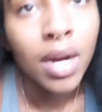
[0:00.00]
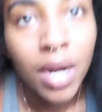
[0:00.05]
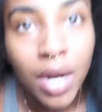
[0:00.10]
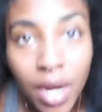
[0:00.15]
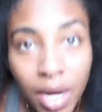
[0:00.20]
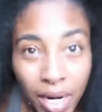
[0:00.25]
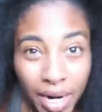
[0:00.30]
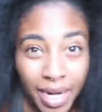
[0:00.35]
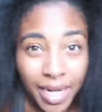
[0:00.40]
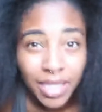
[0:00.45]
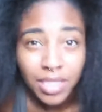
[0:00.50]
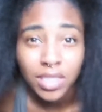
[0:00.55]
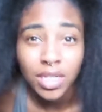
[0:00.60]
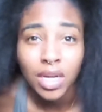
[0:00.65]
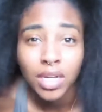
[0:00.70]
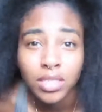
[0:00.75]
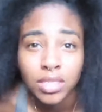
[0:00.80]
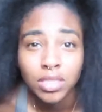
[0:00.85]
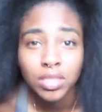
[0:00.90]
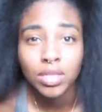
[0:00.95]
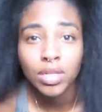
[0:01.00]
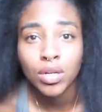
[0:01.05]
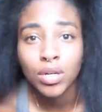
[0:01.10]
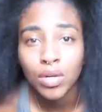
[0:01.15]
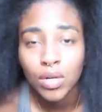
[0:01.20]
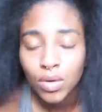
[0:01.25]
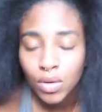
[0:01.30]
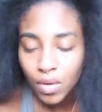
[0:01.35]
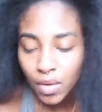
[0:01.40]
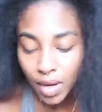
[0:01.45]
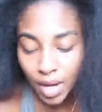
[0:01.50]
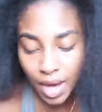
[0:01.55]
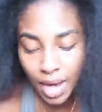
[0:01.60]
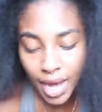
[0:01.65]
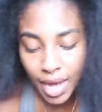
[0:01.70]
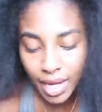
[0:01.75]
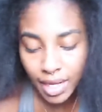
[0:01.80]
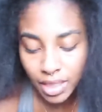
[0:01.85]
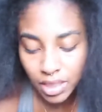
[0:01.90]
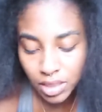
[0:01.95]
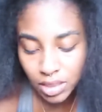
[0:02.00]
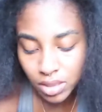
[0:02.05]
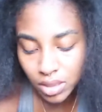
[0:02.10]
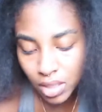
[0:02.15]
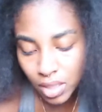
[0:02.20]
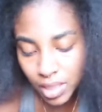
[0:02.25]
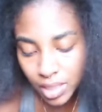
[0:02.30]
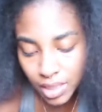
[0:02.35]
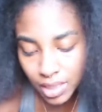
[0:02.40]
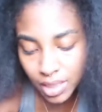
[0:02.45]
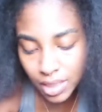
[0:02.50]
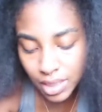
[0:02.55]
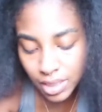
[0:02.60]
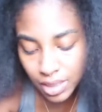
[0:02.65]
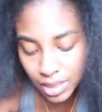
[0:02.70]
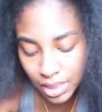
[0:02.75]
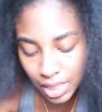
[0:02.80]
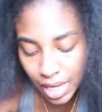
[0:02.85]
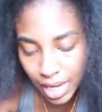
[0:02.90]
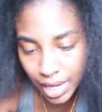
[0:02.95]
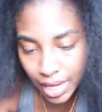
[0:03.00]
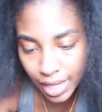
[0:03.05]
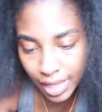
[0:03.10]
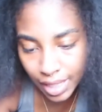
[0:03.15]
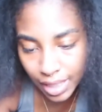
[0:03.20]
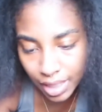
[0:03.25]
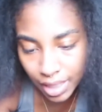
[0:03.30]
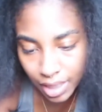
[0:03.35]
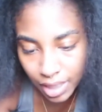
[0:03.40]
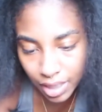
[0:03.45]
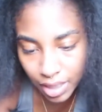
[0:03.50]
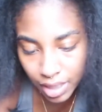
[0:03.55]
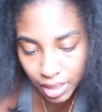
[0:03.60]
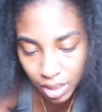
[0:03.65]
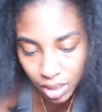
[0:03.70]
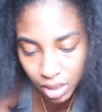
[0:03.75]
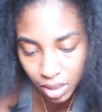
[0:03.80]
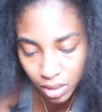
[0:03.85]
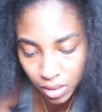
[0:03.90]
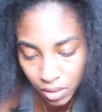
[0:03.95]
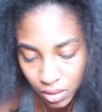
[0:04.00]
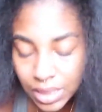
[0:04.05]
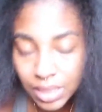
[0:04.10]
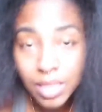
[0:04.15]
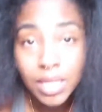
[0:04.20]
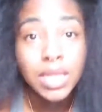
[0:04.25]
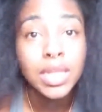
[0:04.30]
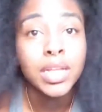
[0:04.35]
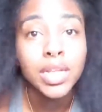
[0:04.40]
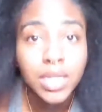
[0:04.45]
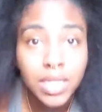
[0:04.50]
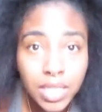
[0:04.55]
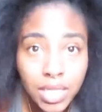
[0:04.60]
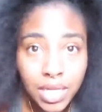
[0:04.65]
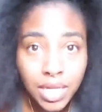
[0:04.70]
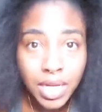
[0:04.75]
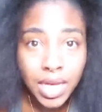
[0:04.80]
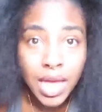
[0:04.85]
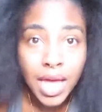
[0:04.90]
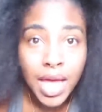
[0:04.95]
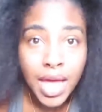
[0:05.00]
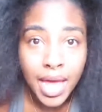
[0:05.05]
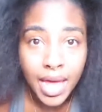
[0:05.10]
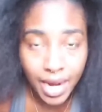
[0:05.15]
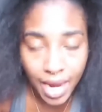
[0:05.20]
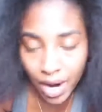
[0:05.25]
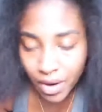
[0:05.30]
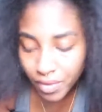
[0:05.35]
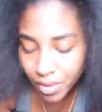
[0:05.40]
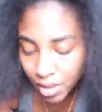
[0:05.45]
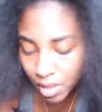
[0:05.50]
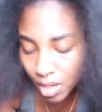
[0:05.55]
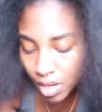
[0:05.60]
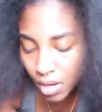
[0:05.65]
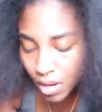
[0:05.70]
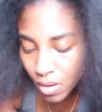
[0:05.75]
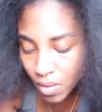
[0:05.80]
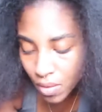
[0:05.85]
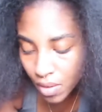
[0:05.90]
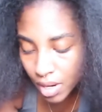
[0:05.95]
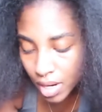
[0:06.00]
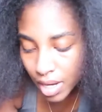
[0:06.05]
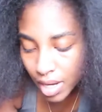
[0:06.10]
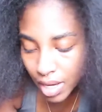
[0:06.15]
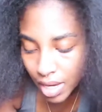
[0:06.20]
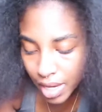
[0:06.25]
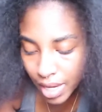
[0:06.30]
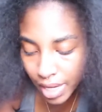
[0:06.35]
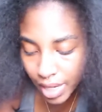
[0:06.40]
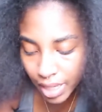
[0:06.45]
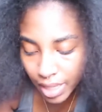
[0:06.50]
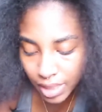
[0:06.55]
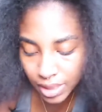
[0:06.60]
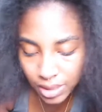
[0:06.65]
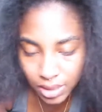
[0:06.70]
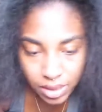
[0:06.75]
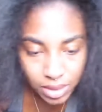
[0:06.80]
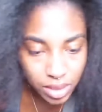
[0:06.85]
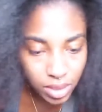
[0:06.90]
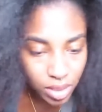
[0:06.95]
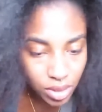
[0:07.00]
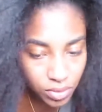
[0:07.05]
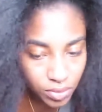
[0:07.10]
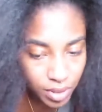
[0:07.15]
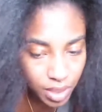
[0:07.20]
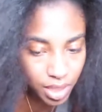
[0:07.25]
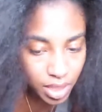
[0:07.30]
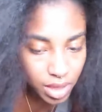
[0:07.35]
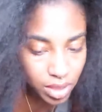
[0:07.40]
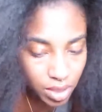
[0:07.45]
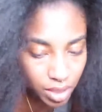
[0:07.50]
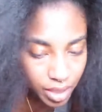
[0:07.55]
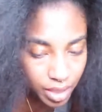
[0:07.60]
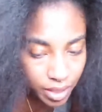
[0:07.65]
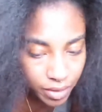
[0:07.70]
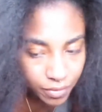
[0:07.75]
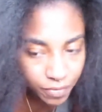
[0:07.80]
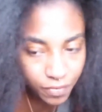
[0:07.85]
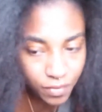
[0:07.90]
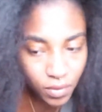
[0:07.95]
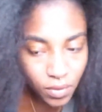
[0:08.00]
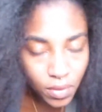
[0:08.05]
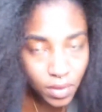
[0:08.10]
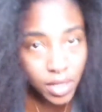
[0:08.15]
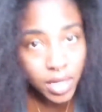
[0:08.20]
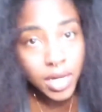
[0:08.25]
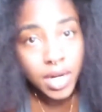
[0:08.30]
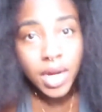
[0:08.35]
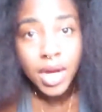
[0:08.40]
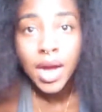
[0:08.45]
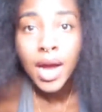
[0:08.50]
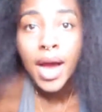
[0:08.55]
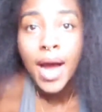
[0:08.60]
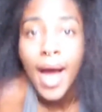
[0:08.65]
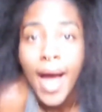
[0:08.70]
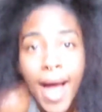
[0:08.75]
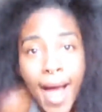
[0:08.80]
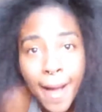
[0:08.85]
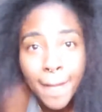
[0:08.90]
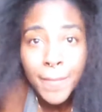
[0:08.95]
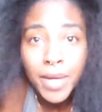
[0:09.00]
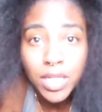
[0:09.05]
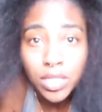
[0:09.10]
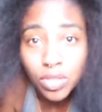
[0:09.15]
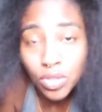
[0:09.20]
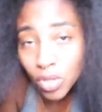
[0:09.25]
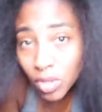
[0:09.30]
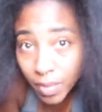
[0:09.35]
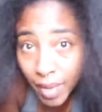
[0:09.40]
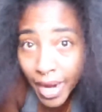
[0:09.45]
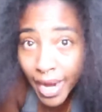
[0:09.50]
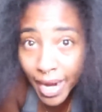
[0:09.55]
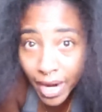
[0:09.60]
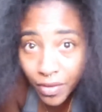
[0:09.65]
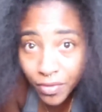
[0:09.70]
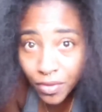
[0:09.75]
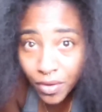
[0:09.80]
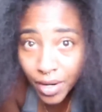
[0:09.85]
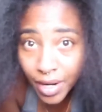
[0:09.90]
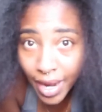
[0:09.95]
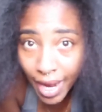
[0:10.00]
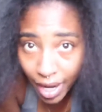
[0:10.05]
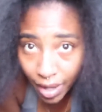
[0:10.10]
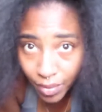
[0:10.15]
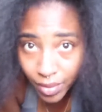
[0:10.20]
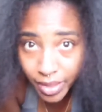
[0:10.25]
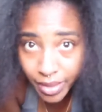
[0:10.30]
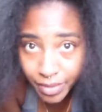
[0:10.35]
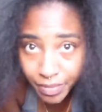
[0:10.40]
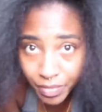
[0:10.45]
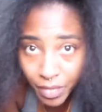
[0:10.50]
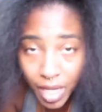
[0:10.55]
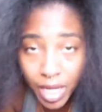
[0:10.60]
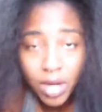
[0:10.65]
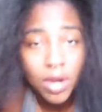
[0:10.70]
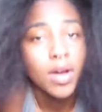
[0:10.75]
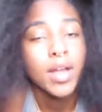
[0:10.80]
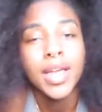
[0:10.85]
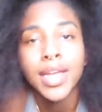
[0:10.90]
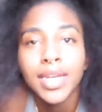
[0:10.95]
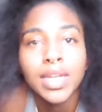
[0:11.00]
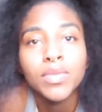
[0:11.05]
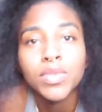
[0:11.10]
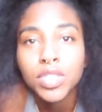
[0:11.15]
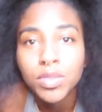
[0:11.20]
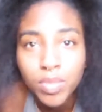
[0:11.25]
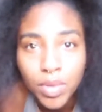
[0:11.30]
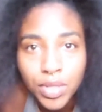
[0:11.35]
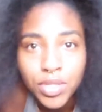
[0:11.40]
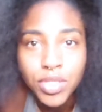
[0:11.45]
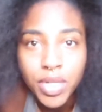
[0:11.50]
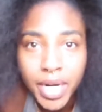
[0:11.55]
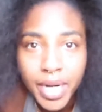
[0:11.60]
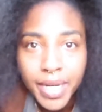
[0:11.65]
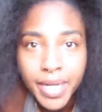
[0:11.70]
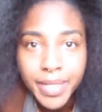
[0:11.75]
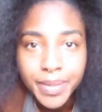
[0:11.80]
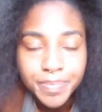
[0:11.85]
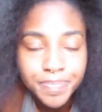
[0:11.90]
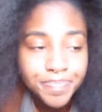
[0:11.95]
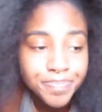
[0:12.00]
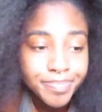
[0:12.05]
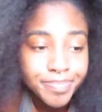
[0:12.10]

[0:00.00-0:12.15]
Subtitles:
Alright, y'all. So, I started this like literally an hour ago. It's 3:34. I've been doing my hair for an hour and all I did was blow dry it.